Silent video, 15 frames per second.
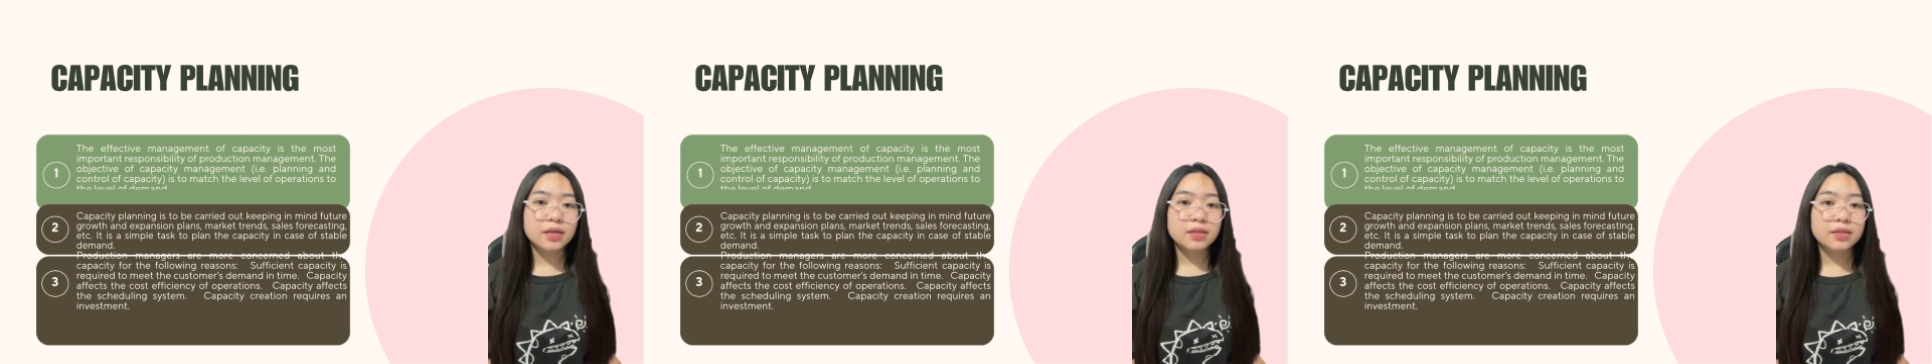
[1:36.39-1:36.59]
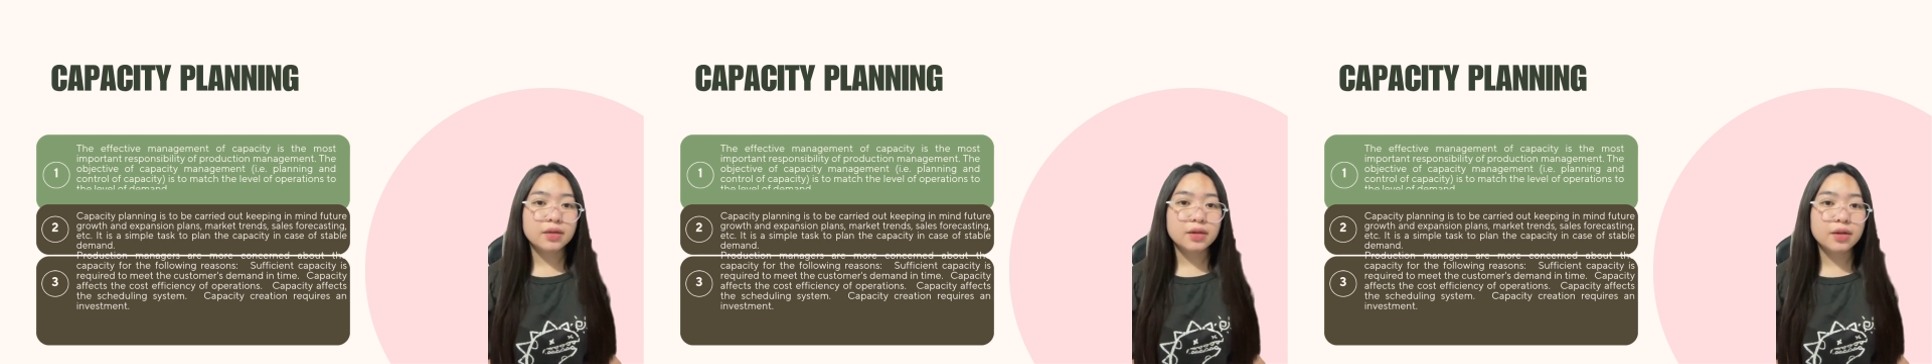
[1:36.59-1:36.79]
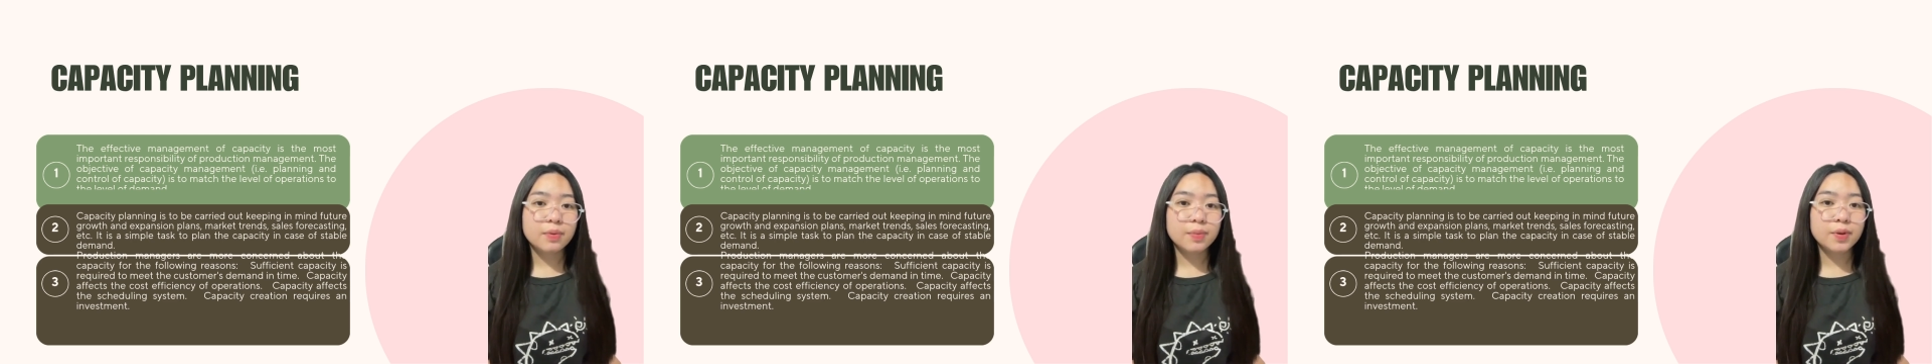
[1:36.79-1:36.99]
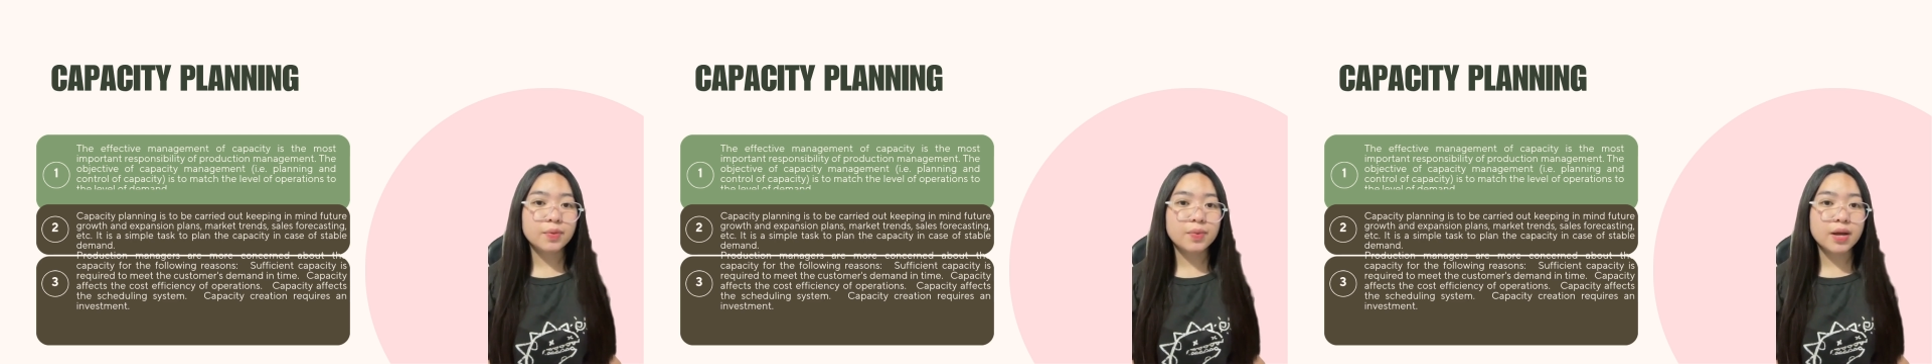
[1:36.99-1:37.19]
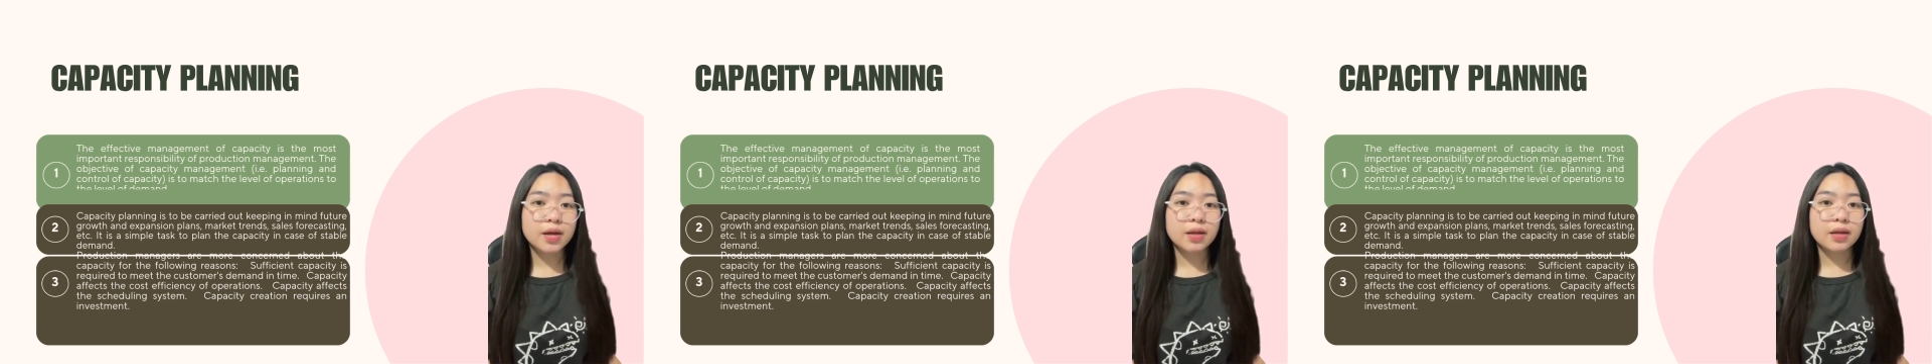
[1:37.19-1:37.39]
So number
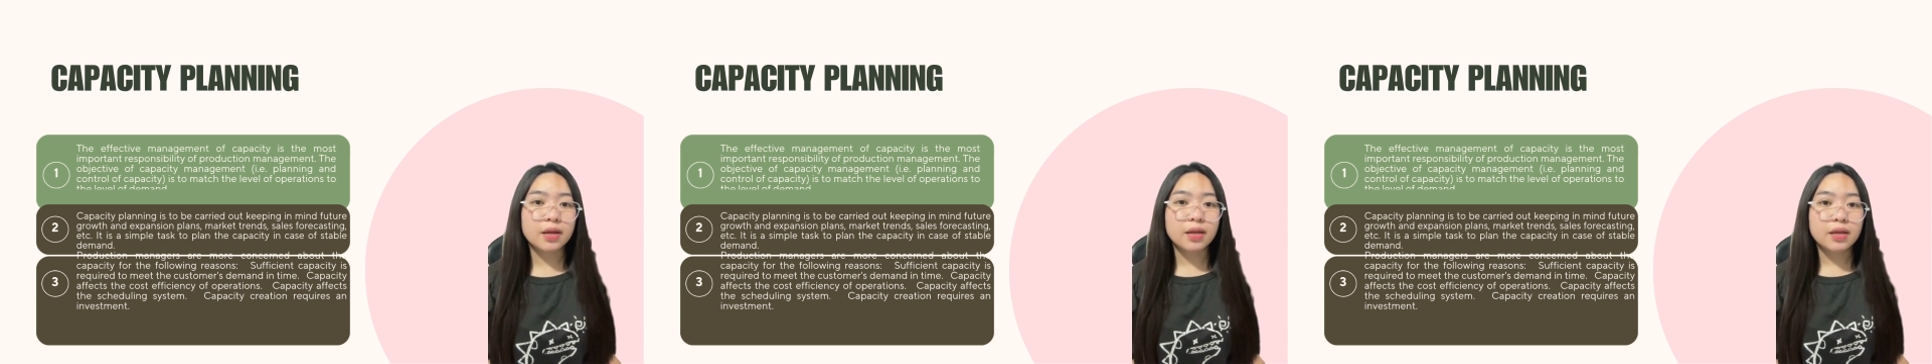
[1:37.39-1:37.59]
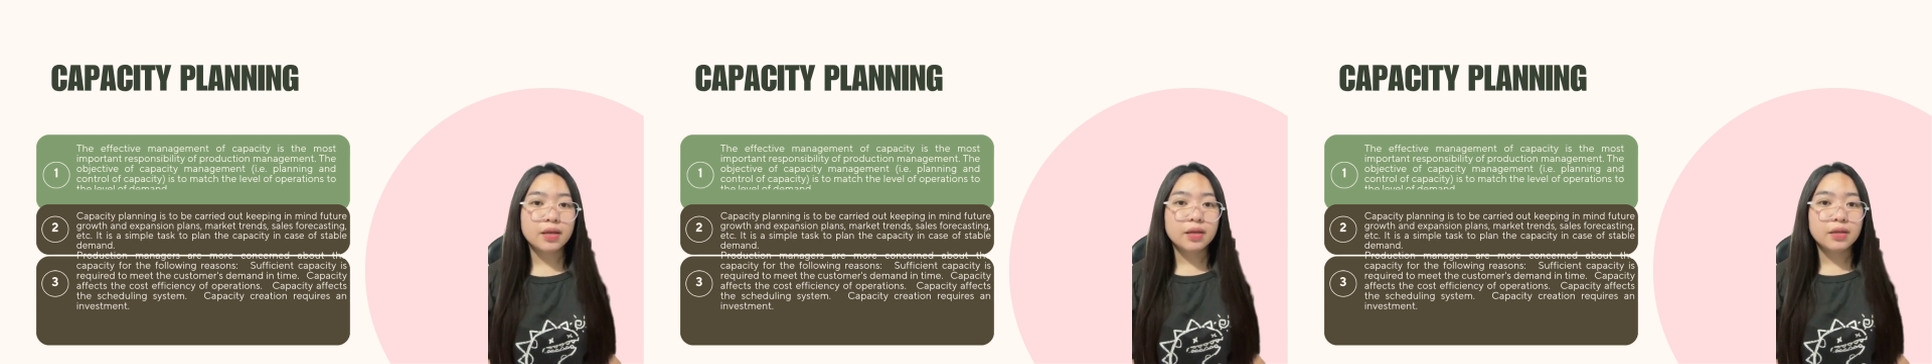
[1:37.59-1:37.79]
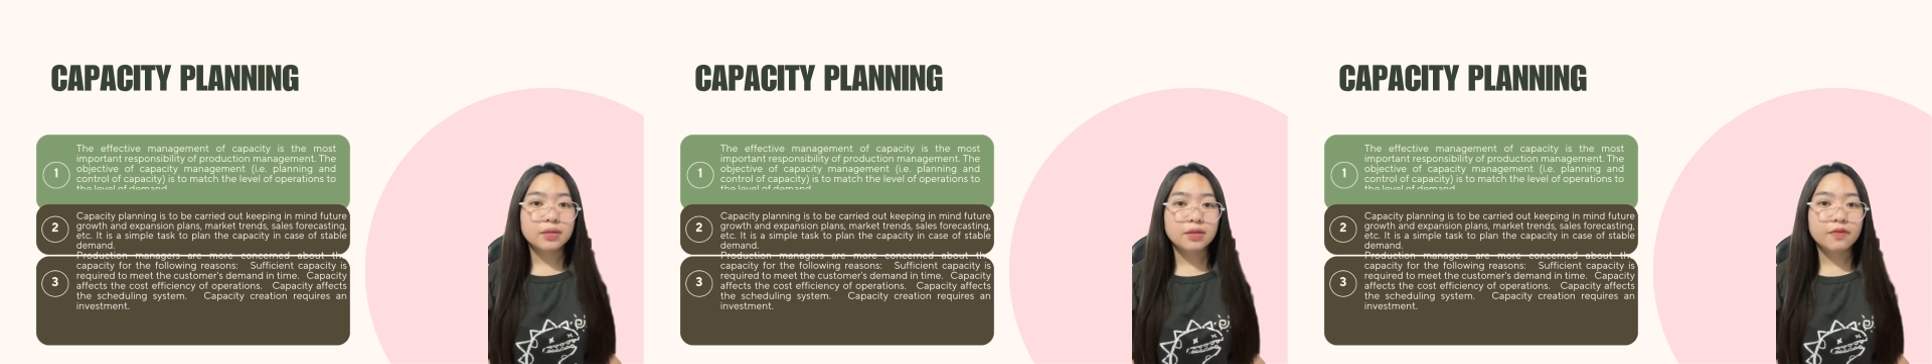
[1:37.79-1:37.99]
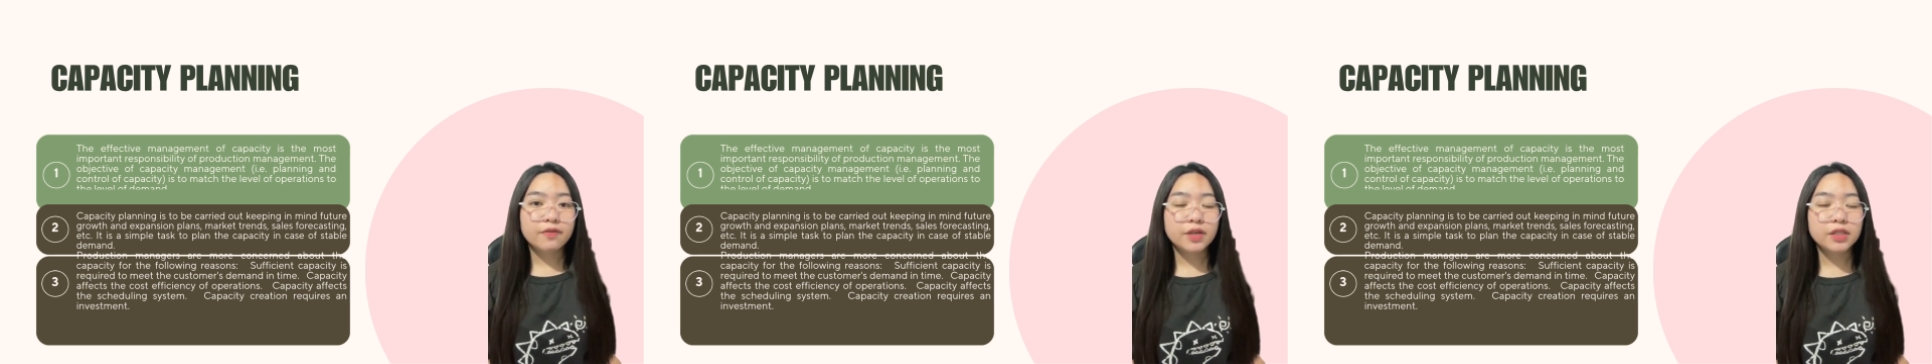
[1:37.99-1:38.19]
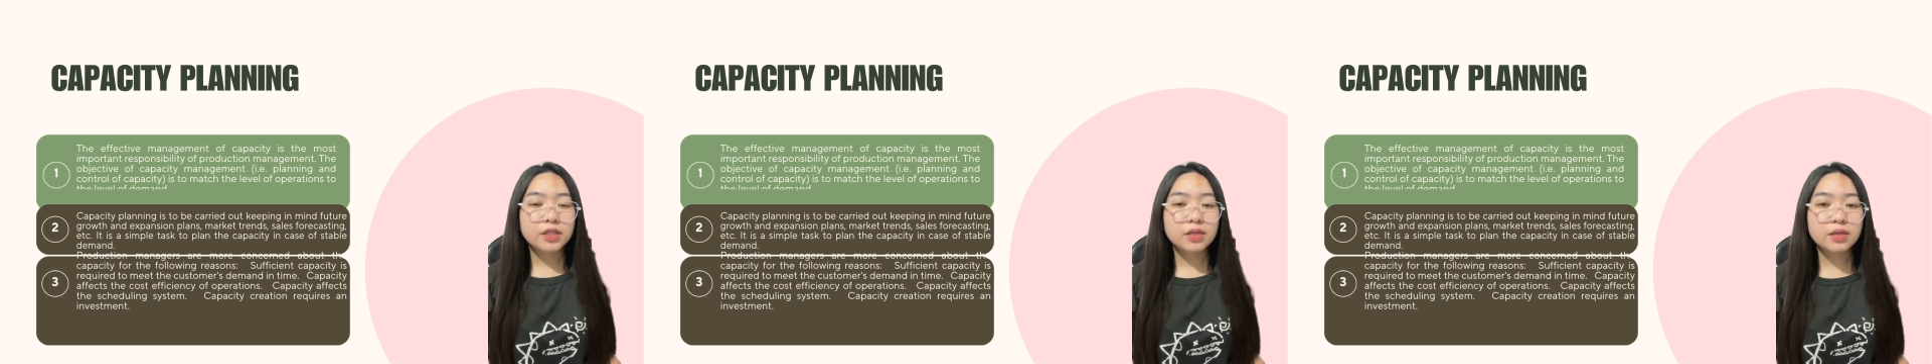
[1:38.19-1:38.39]
one,
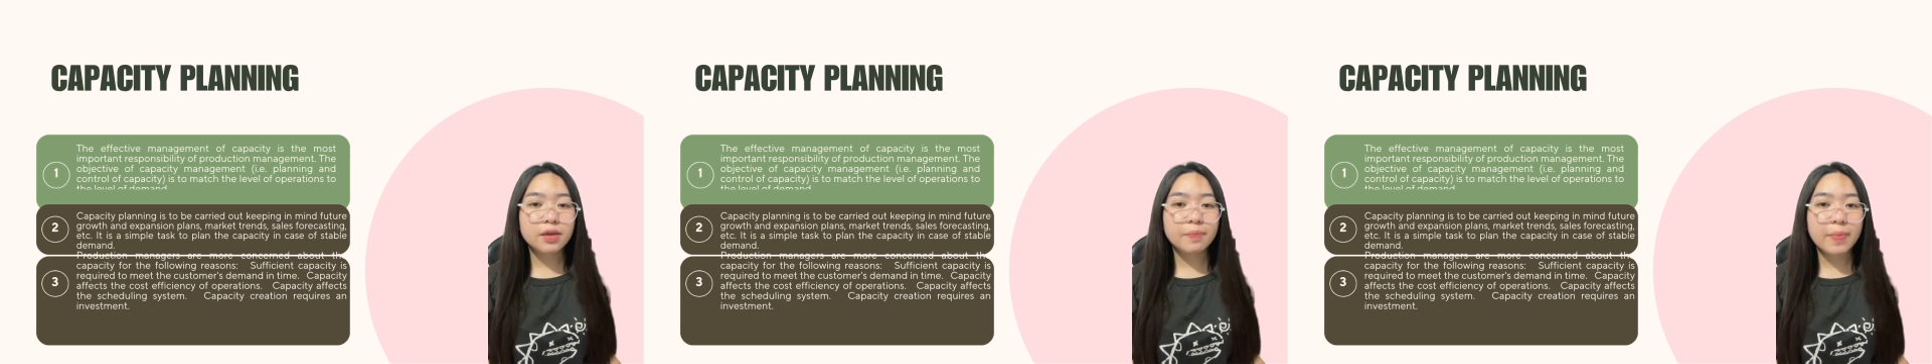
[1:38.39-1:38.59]
sufficient